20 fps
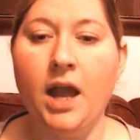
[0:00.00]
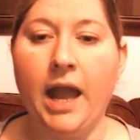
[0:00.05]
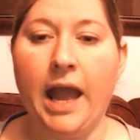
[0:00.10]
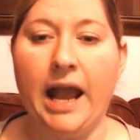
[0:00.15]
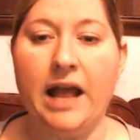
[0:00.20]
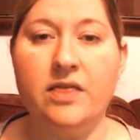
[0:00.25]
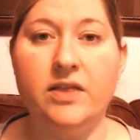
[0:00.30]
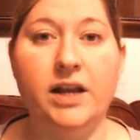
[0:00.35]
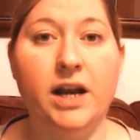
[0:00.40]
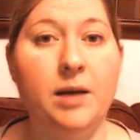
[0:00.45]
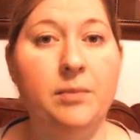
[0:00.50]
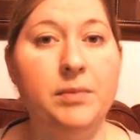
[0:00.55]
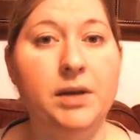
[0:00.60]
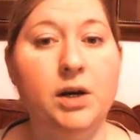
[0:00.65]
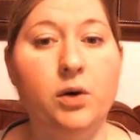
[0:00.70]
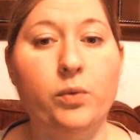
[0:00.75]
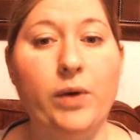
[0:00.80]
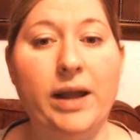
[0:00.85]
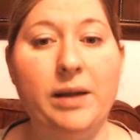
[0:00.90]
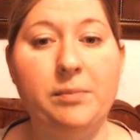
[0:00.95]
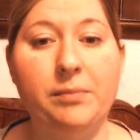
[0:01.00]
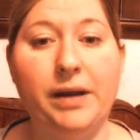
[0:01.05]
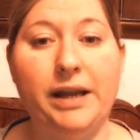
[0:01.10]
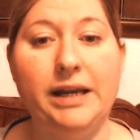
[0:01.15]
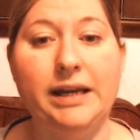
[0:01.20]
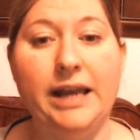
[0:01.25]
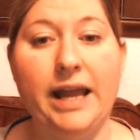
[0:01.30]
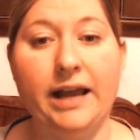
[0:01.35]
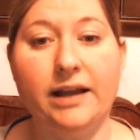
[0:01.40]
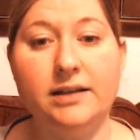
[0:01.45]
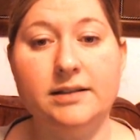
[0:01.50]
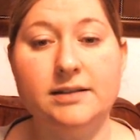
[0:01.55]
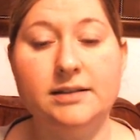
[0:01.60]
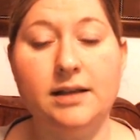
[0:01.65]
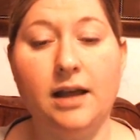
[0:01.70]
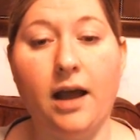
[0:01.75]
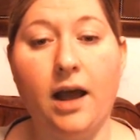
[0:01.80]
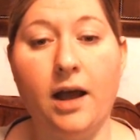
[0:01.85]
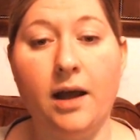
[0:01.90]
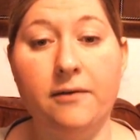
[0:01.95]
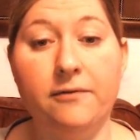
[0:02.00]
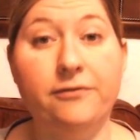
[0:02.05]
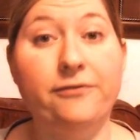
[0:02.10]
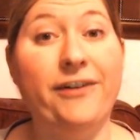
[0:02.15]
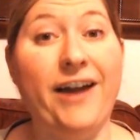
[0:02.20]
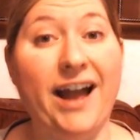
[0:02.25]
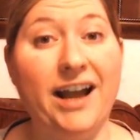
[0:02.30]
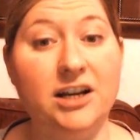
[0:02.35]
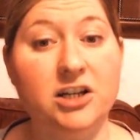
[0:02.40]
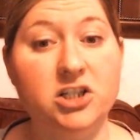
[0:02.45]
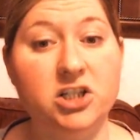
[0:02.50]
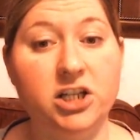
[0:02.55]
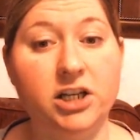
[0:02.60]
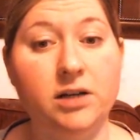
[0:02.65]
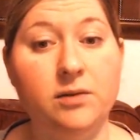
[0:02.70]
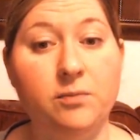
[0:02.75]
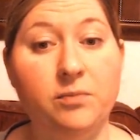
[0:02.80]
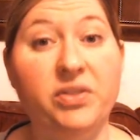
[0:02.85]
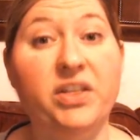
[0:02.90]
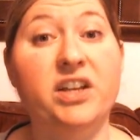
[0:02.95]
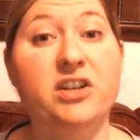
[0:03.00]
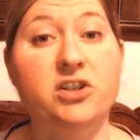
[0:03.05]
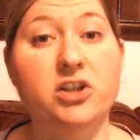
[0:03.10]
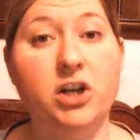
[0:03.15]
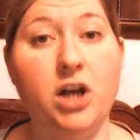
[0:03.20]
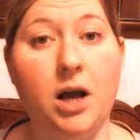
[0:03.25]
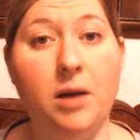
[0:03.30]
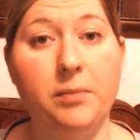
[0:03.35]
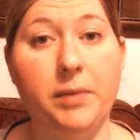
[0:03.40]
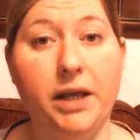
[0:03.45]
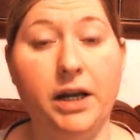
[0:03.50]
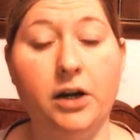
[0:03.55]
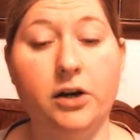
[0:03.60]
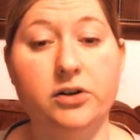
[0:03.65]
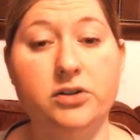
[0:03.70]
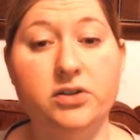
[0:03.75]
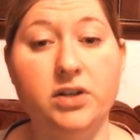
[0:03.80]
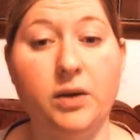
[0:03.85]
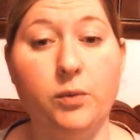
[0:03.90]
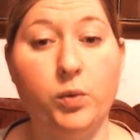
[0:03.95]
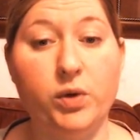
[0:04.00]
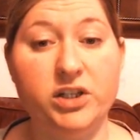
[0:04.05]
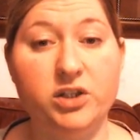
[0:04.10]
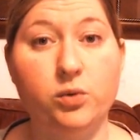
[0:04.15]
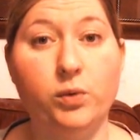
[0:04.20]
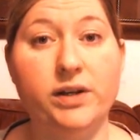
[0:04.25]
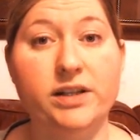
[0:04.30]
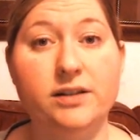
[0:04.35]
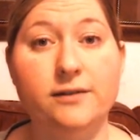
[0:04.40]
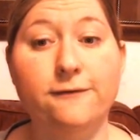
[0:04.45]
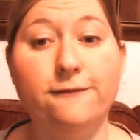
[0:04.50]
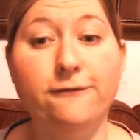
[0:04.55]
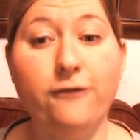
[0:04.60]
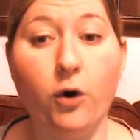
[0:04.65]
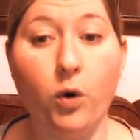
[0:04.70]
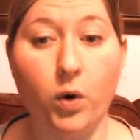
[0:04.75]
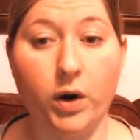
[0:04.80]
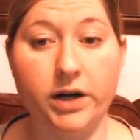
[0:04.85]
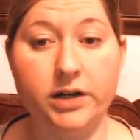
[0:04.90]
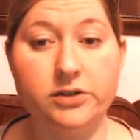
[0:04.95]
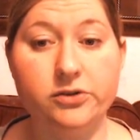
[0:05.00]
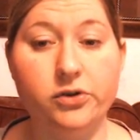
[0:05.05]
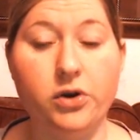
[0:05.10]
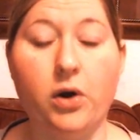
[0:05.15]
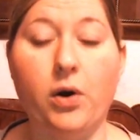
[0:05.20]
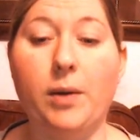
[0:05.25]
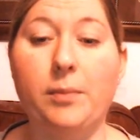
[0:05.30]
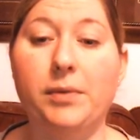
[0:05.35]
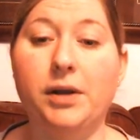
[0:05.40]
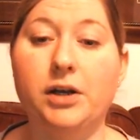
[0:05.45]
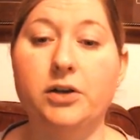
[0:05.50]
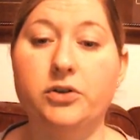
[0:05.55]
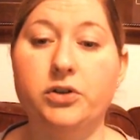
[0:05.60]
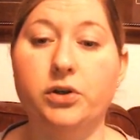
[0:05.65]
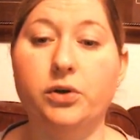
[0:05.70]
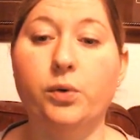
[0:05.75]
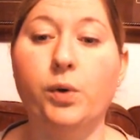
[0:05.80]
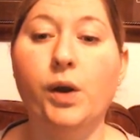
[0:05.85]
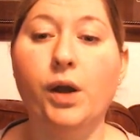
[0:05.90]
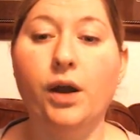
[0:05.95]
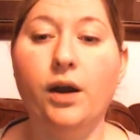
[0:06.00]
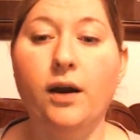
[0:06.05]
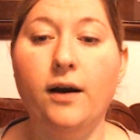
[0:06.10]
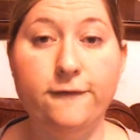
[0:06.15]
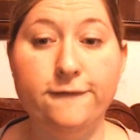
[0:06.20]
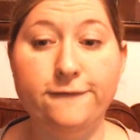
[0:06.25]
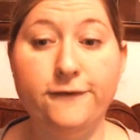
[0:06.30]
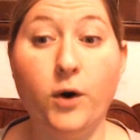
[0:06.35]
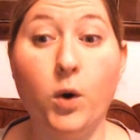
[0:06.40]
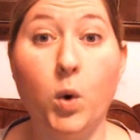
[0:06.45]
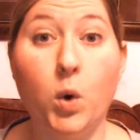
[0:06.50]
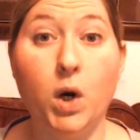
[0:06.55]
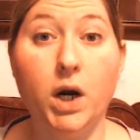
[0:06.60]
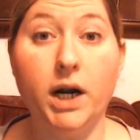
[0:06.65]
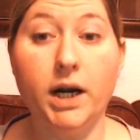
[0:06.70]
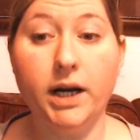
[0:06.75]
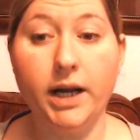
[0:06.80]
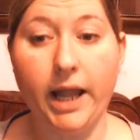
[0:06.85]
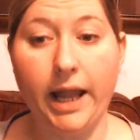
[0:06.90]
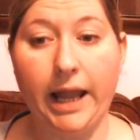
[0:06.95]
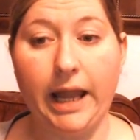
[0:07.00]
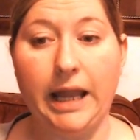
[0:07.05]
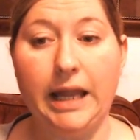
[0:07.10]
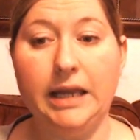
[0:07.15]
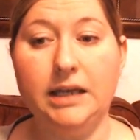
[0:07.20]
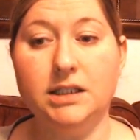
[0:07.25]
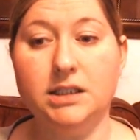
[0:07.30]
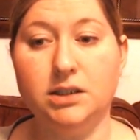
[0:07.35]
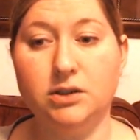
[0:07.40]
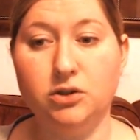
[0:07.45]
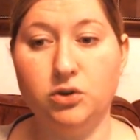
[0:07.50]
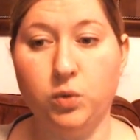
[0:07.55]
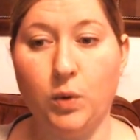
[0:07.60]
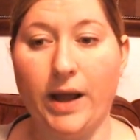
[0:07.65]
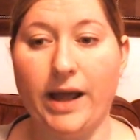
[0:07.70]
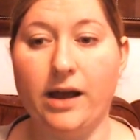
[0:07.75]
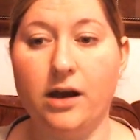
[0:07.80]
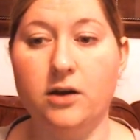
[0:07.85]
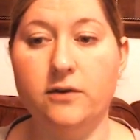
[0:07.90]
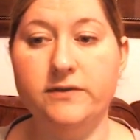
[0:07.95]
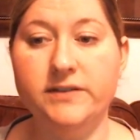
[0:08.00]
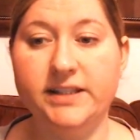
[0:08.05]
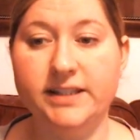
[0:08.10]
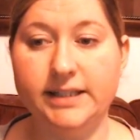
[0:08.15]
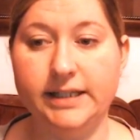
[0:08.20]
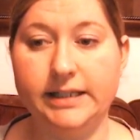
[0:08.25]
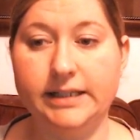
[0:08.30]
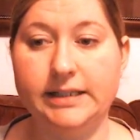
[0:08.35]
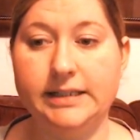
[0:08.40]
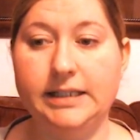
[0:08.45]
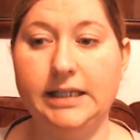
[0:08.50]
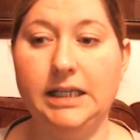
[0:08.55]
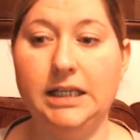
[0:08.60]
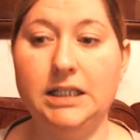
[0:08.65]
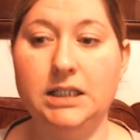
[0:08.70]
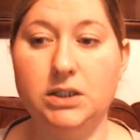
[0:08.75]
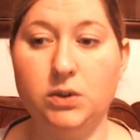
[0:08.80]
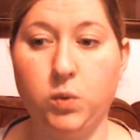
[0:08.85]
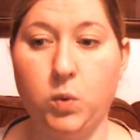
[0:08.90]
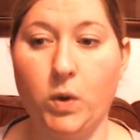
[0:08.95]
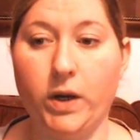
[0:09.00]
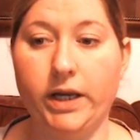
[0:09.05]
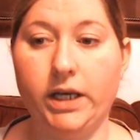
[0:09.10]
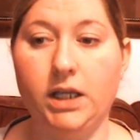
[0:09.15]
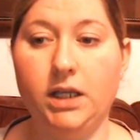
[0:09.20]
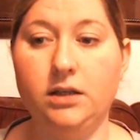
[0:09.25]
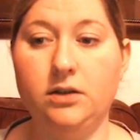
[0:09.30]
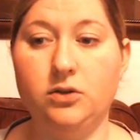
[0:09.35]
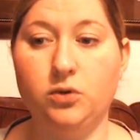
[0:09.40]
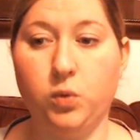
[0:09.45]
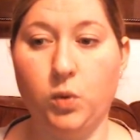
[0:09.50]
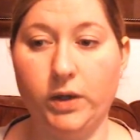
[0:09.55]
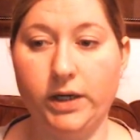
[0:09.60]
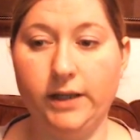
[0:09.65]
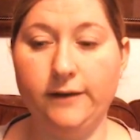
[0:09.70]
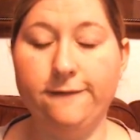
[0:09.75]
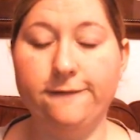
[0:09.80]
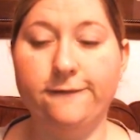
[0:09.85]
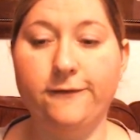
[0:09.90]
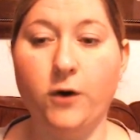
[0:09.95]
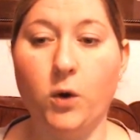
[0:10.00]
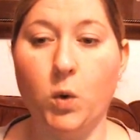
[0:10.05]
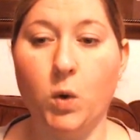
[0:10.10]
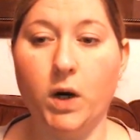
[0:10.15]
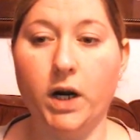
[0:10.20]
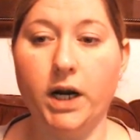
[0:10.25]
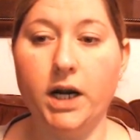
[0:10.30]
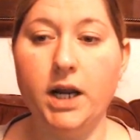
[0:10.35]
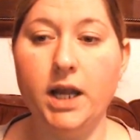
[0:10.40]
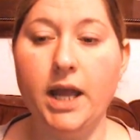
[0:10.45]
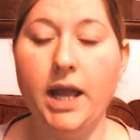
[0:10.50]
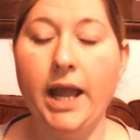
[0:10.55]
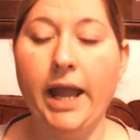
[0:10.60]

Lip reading: And then I'm going to write my next fraction, the denominators, which was 4. So I'm going to do 4, 8, 12, 16, 20, 24.